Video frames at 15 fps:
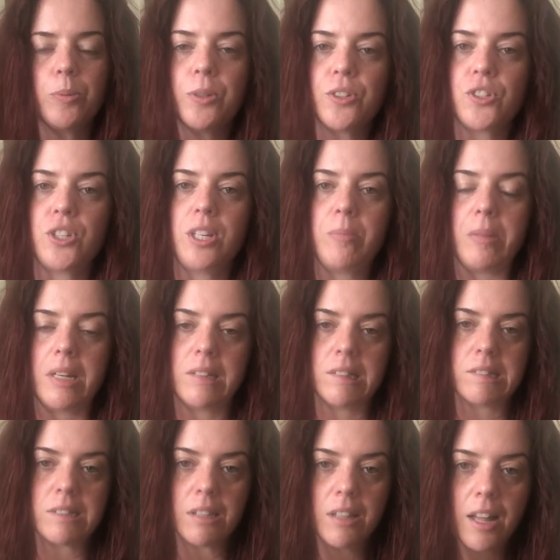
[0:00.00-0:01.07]
will see me in the
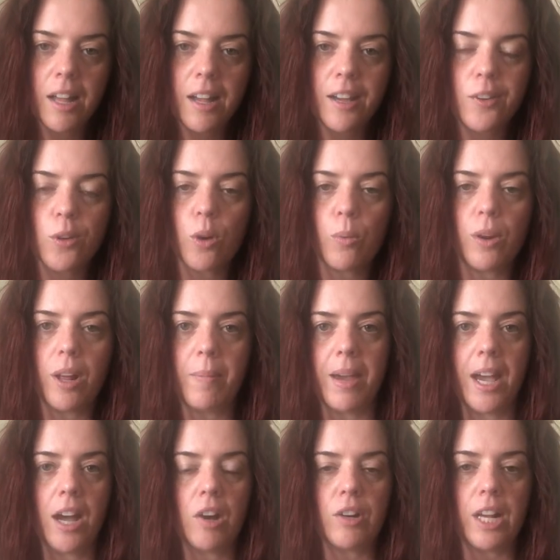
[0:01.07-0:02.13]
salon or when I'm
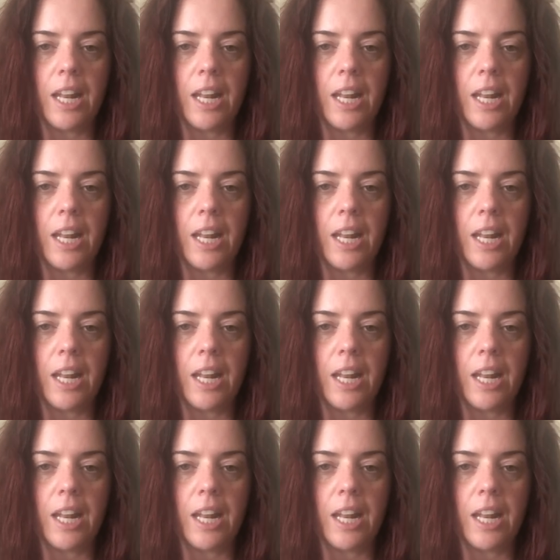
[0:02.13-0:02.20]
out,